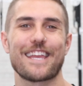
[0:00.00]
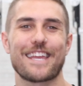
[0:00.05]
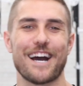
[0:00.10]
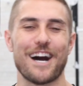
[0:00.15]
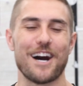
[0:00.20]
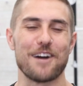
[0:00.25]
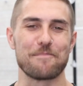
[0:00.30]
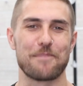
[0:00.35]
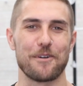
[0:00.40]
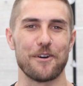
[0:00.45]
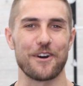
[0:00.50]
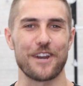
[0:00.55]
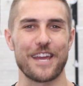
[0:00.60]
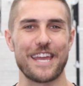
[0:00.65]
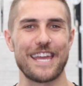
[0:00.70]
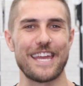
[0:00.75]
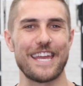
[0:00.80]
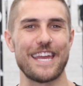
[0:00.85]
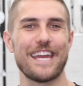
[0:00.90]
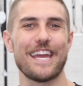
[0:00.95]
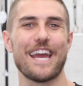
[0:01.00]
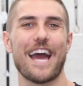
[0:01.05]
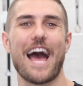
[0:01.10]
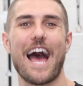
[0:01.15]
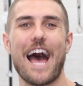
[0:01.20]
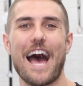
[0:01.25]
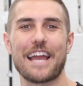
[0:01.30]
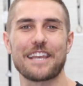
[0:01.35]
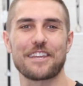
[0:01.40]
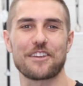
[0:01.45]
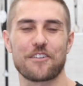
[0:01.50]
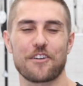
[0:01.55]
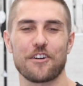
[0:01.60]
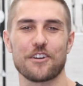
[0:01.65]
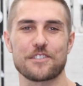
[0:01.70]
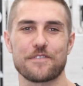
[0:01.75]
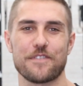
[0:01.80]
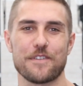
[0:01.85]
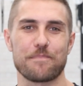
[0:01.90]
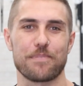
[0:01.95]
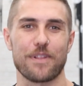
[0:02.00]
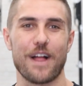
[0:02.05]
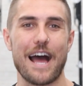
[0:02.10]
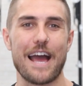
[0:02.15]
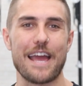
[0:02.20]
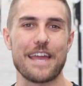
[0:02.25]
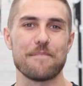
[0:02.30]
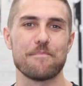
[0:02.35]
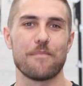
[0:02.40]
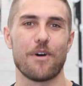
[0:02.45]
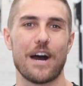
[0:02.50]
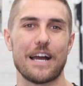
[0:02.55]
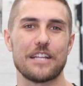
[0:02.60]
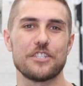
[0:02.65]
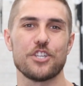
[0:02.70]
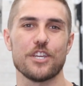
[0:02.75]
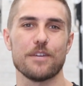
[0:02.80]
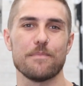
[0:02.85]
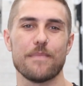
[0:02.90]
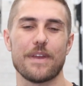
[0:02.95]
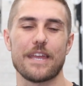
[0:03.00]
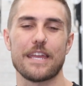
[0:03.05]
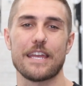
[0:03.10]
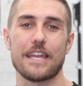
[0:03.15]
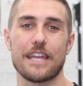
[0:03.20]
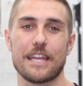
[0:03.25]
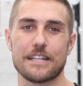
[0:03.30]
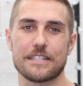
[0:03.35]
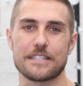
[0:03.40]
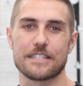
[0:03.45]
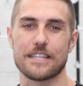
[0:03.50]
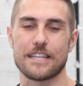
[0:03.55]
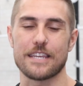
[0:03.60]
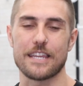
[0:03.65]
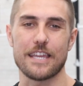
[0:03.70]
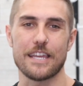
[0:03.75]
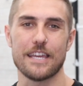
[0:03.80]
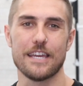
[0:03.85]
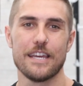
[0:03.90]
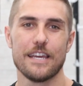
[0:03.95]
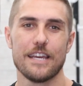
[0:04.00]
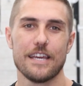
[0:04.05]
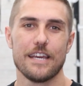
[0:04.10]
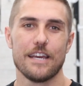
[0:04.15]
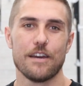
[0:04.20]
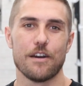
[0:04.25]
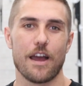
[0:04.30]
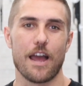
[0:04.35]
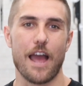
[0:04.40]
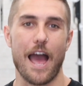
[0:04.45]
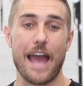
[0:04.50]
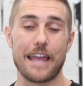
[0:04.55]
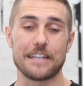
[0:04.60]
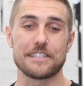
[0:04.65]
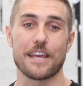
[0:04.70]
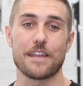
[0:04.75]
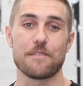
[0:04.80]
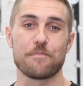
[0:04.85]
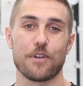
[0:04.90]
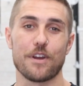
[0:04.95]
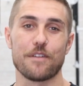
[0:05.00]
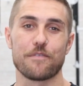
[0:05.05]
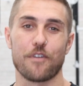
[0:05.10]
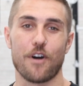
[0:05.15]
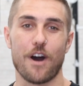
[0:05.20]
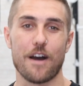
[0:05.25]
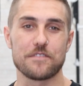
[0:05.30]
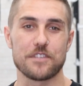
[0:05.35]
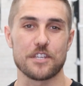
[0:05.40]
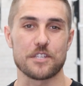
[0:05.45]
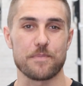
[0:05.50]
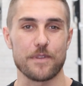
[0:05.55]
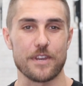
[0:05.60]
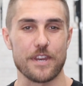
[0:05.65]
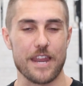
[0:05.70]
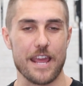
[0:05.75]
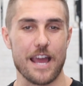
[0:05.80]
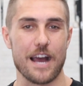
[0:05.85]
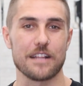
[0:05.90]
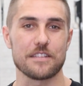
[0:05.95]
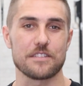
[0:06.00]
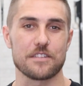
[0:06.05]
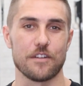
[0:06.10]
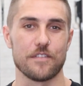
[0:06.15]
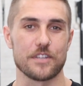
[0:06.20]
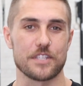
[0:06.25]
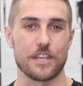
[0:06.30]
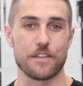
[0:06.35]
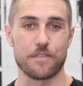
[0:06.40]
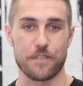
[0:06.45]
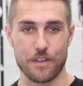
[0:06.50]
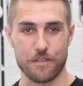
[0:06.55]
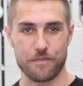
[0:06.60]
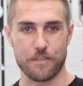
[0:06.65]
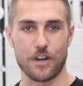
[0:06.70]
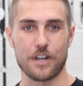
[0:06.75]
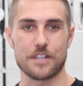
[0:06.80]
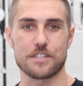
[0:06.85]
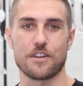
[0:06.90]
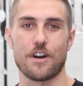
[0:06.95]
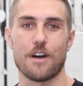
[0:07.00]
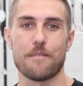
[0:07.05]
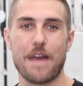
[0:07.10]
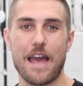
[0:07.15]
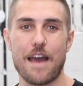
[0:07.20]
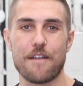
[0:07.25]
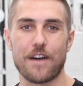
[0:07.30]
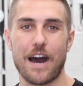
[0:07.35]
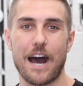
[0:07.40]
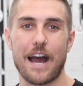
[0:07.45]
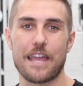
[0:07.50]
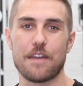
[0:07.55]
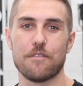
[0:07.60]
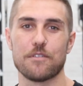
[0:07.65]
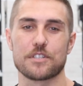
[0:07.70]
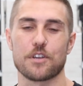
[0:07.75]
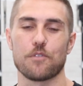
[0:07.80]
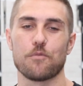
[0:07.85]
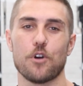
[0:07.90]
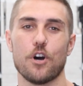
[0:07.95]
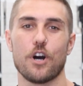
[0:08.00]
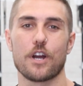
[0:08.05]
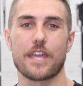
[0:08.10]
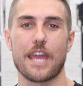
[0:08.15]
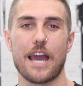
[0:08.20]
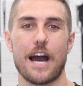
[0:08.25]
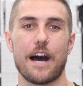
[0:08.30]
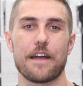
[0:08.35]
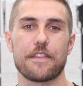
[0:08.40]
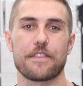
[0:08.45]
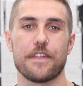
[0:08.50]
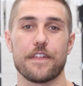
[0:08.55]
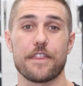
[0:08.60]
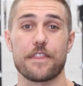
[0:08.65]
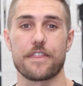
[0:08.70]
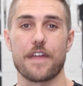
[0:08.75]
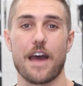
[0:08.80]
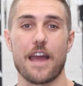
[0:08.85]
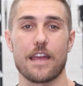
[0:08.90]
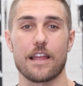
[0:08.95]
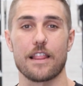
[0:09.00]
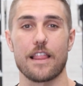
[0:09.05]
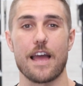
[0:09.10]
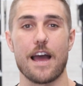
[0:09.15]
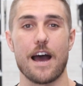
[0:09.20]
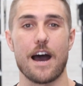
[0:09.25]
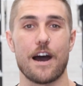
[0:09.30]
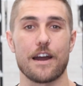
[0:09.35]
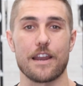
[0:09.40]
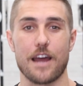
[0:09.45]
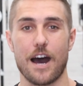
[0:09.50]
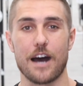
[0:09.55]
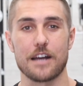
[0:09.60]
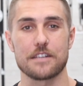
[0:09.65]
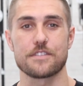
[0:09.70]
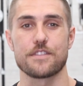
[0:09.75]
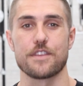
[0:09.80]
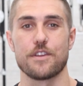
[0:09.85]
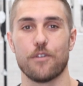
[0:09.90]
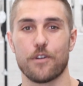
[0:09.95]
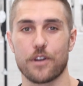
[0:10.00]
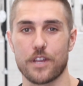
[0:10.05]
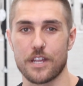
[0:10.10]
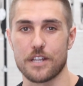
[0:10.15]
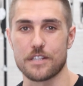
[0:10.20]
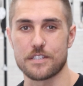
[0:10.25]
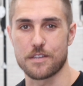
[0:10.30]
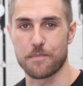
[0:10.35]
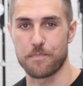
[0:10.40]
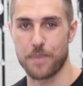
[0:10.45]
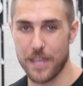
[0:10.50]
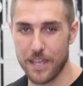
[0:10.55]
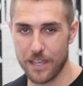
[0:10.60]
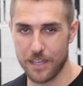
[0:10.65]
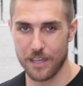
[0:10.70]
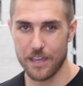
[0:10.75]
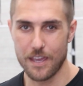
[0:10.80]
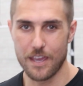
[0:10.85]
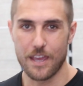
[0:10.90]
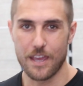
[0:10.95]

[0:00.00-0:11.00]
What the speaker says: Khan Porter here at CrossFit Play, my gym in Sydney. 18.5 has just been announced. Obviously for the first time ever, it was a workout that they allowed us, the audience, to pick.